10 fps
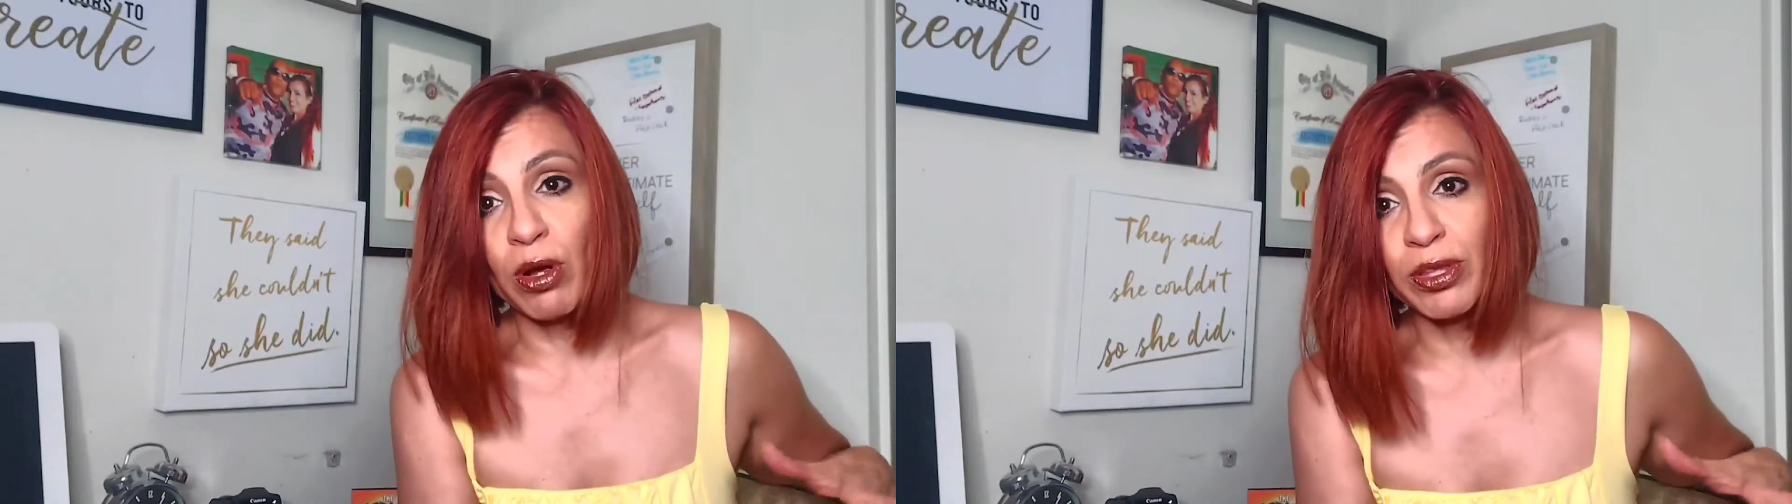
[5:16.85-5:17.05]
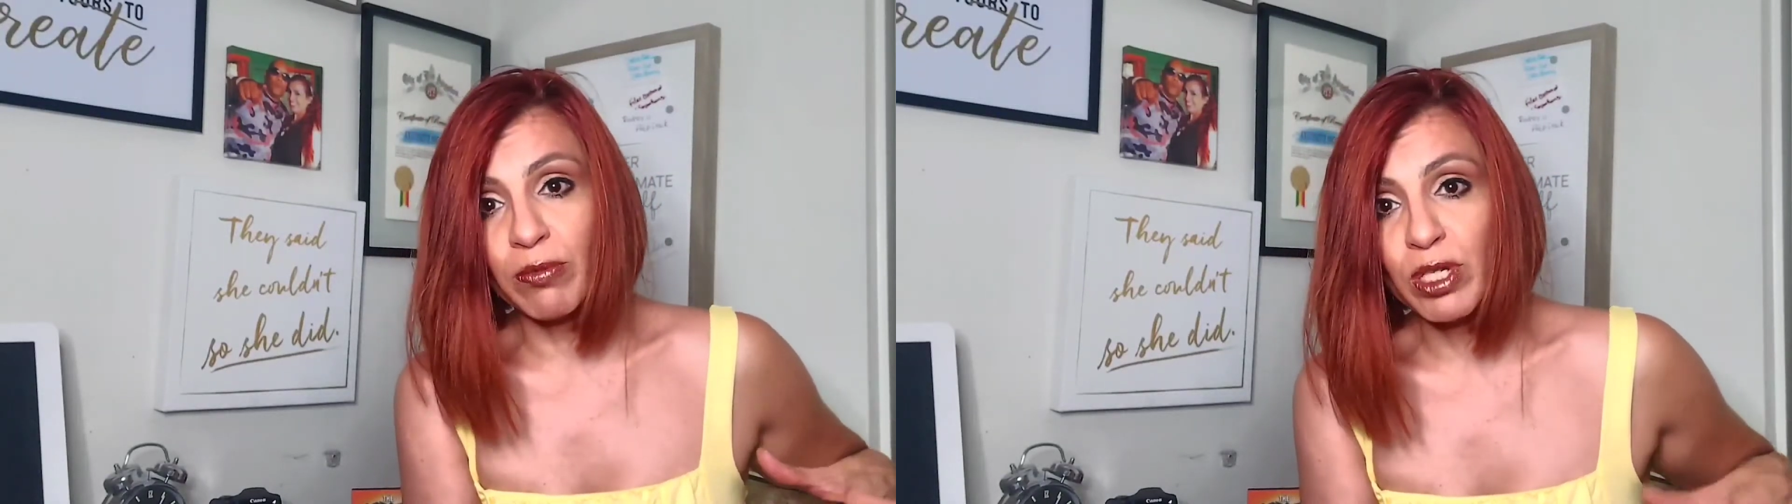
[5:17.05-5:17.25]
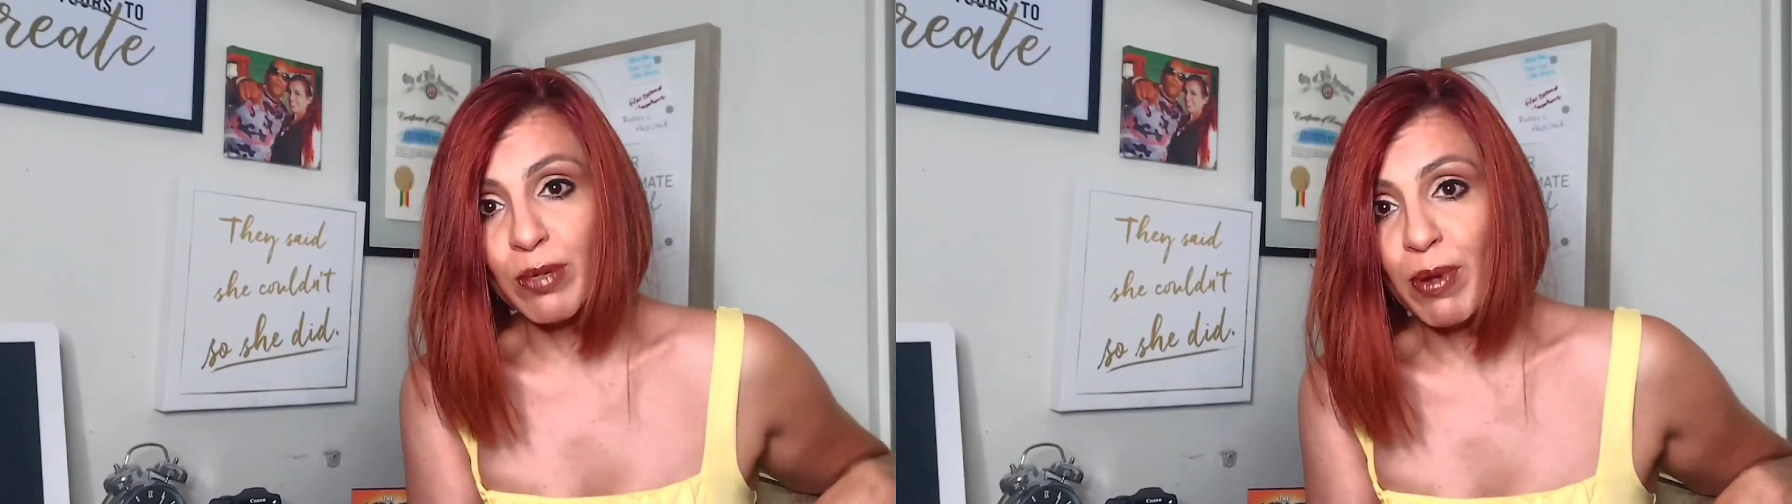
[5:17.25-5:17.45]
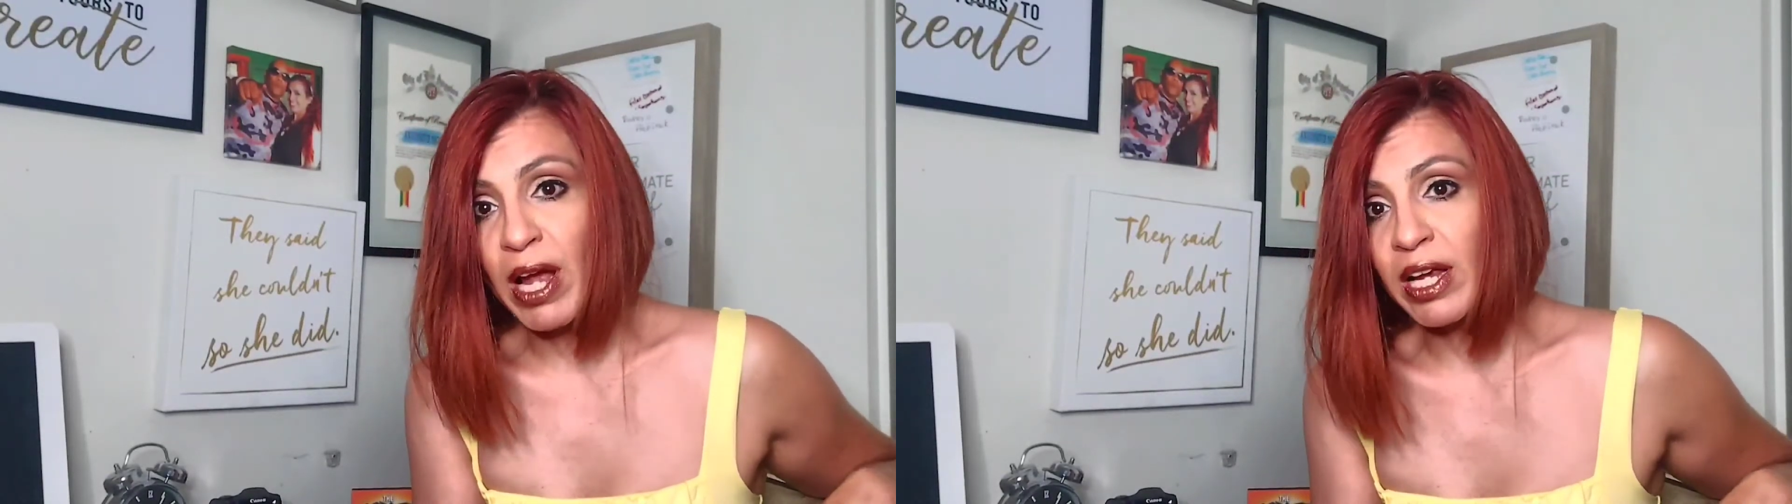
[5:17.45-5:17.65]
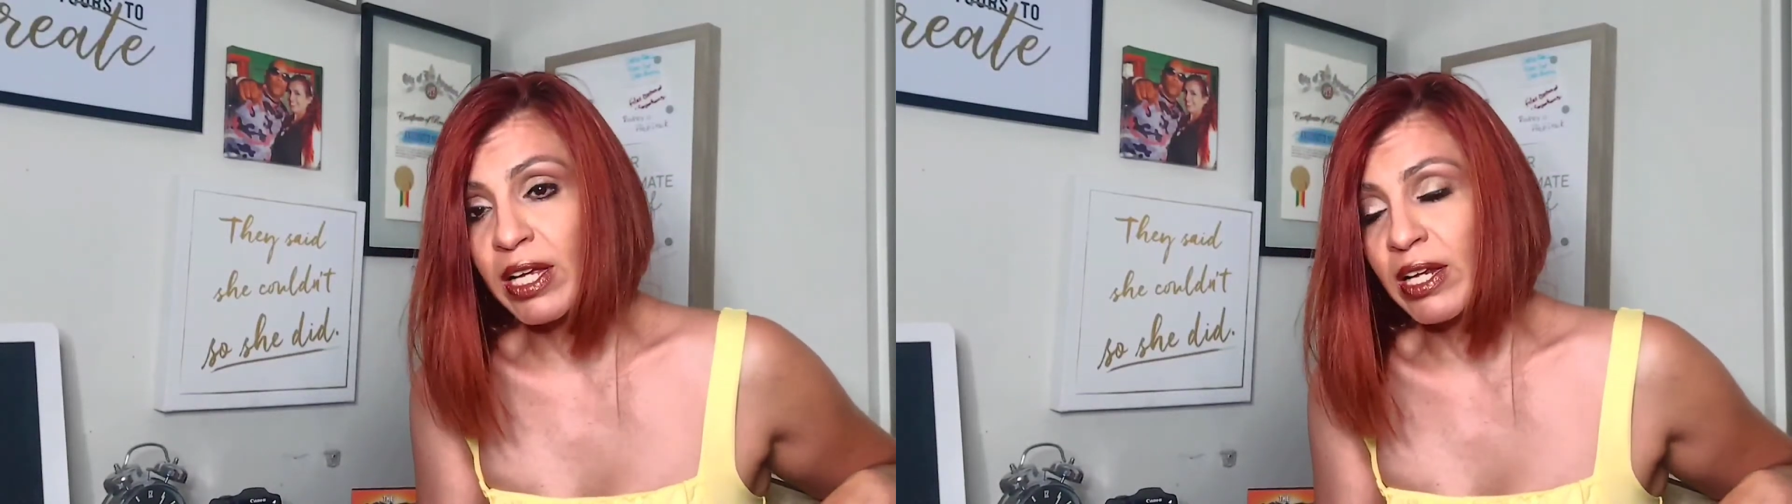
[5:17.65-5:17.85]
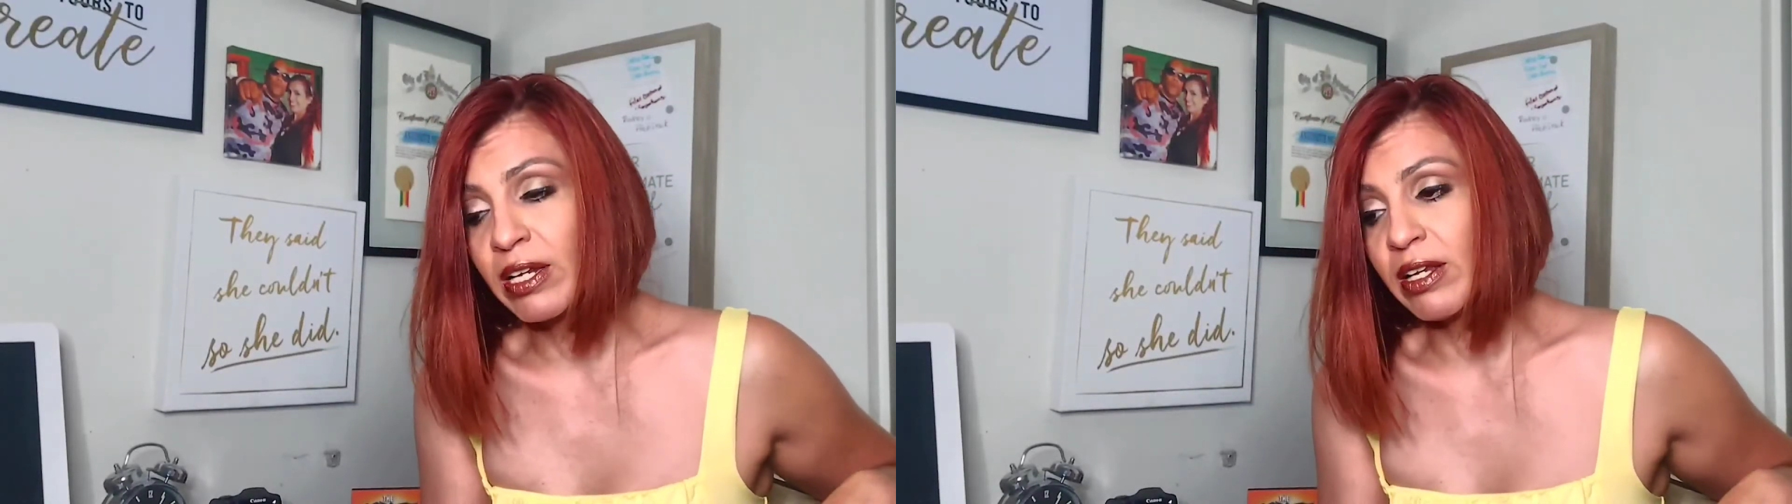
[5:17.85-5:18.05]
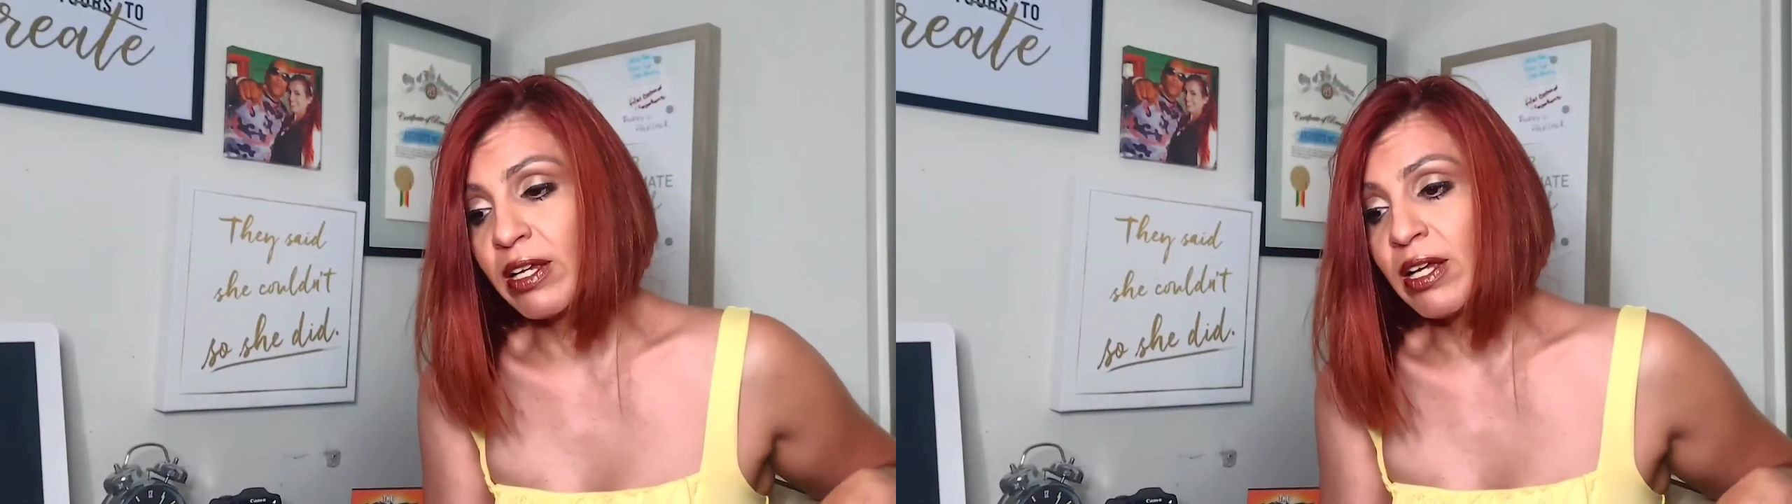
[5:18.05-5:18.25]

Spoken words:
want their music back. And